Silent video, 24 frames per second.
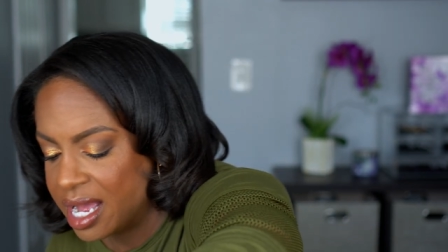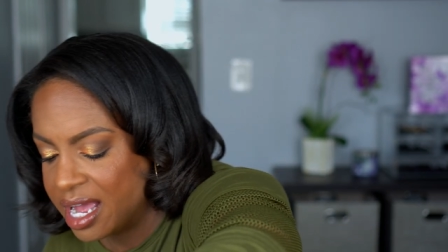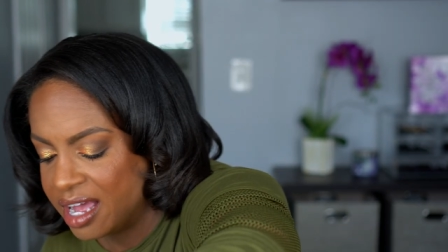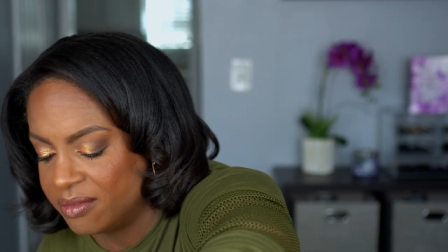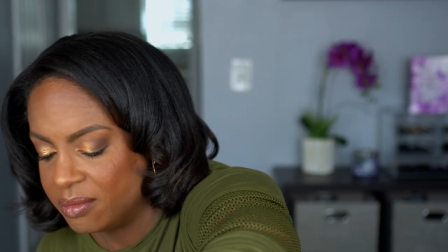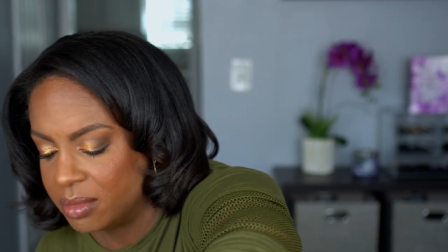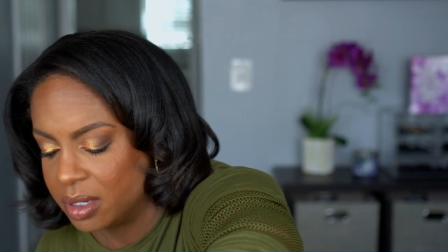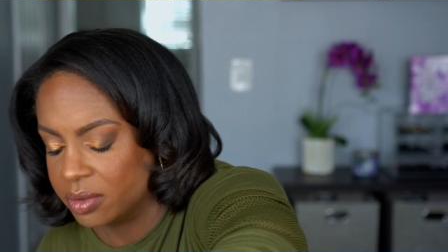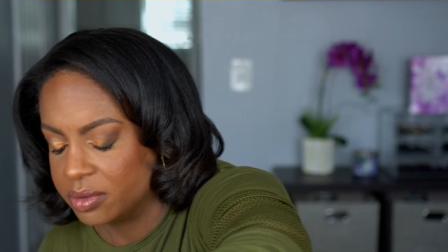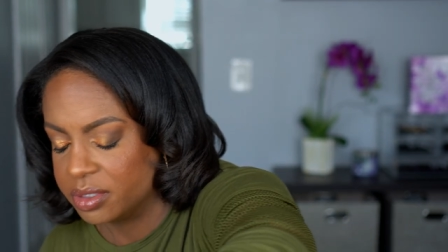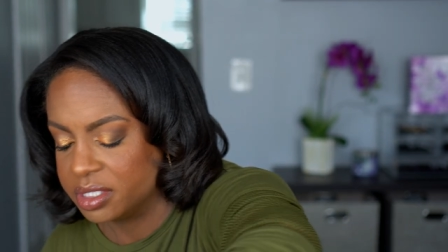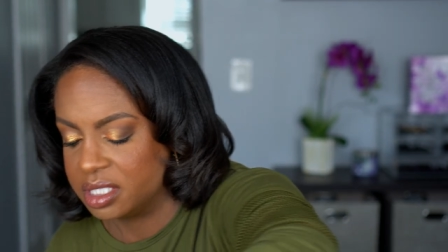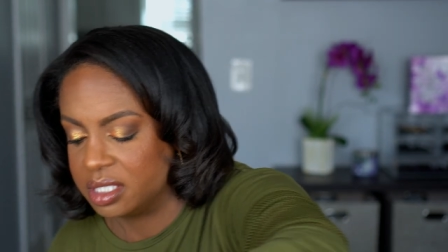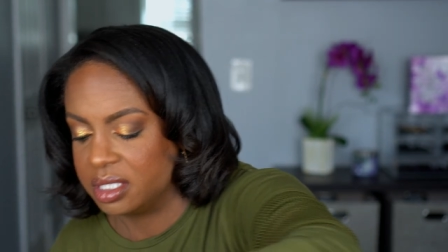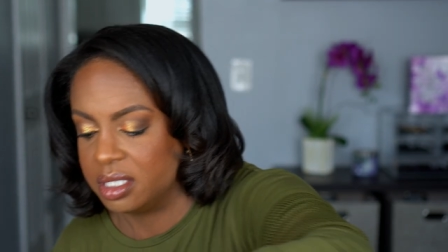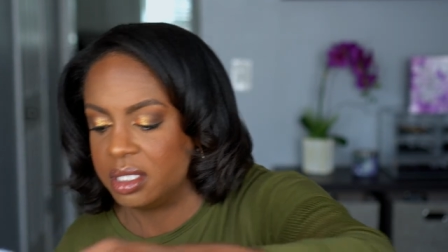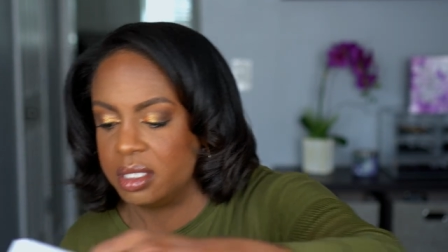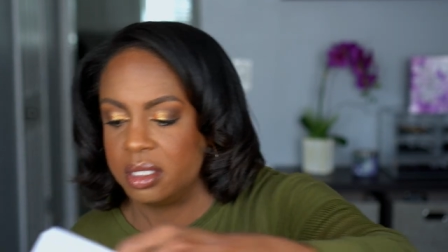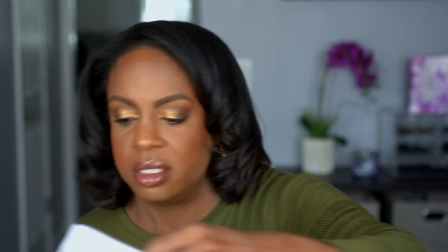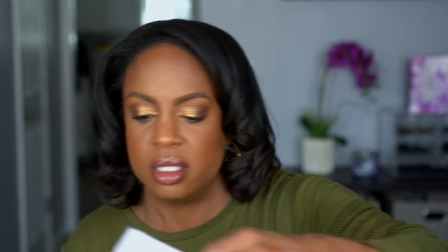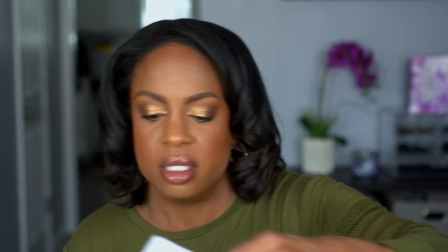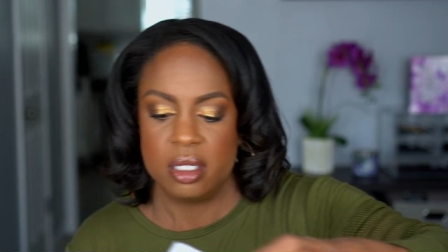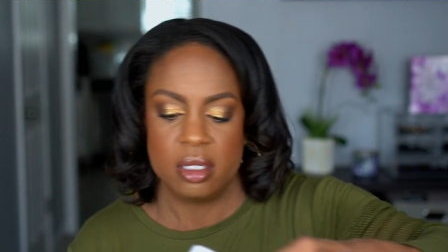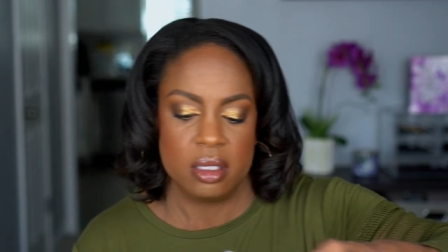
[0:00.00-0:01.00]
I have my receipt
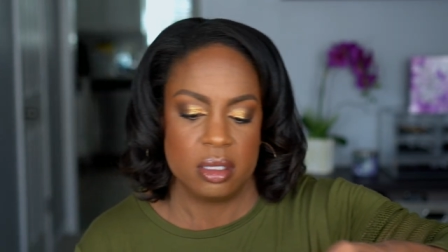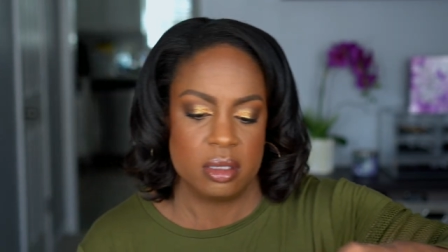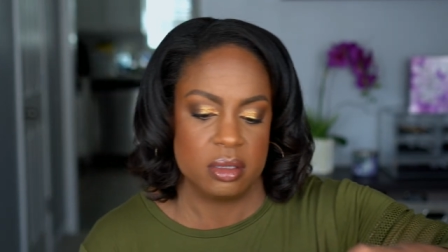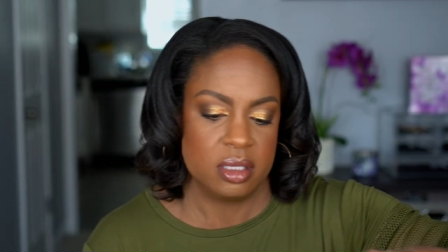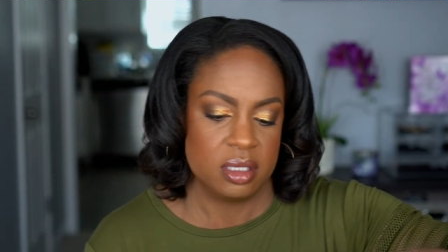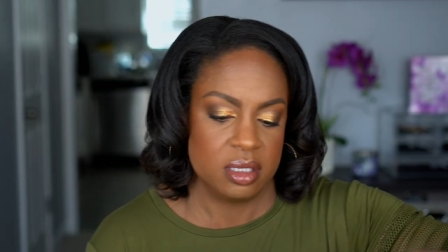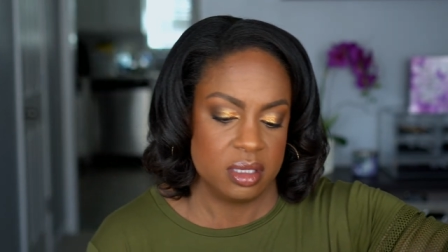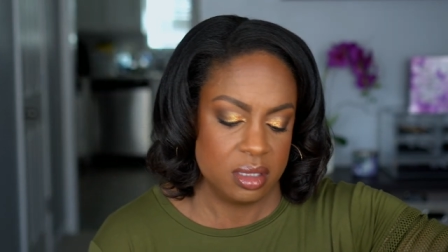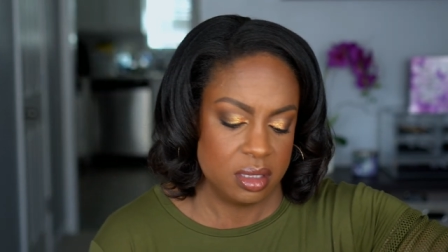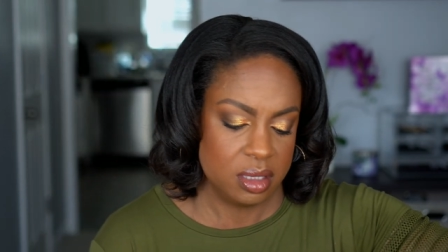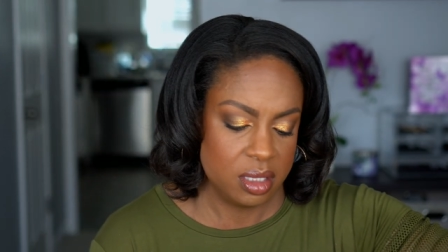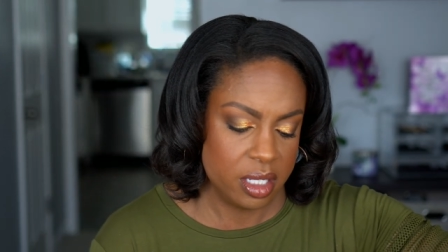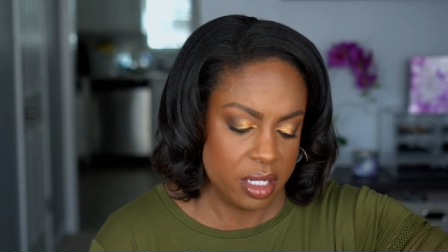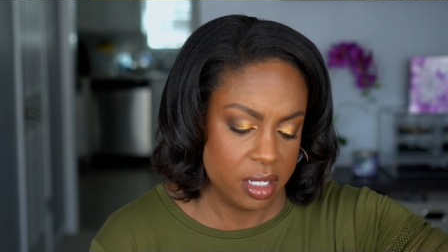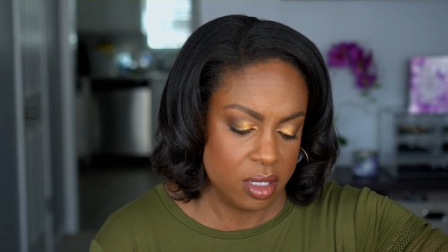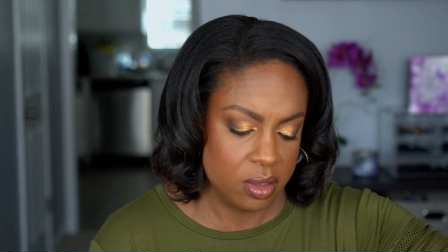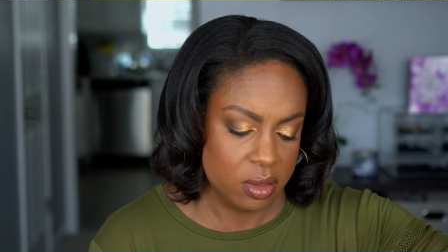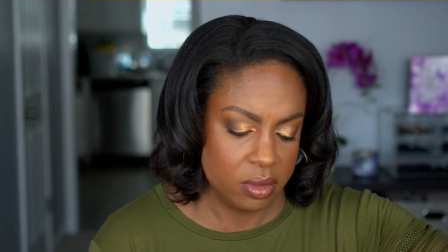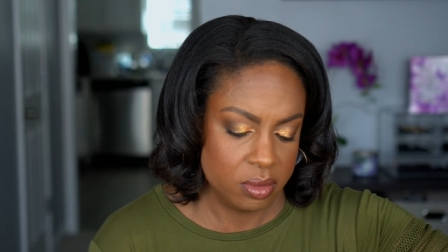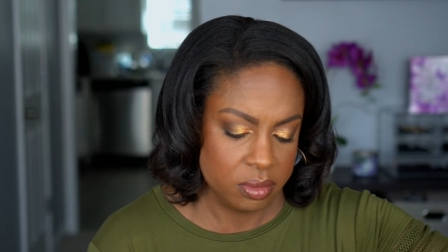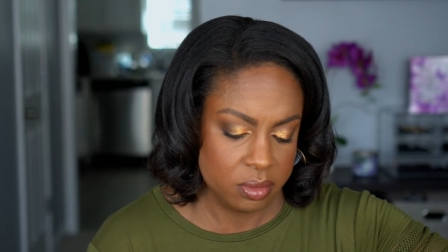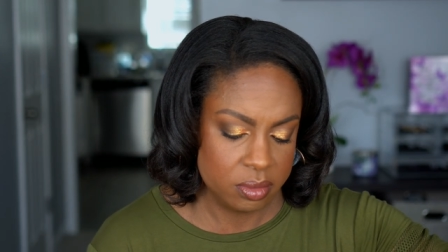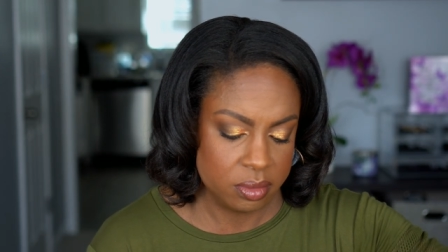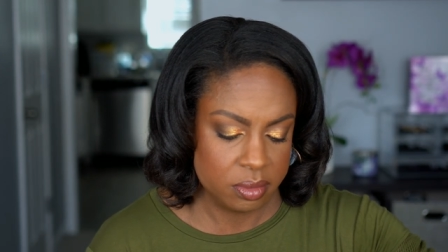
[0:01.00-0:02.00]
in here. Does it
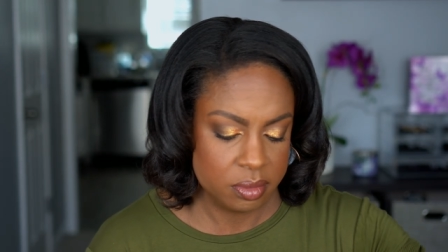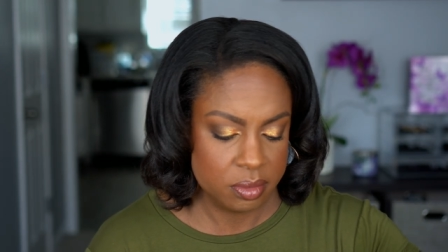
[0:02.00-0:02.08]
tell?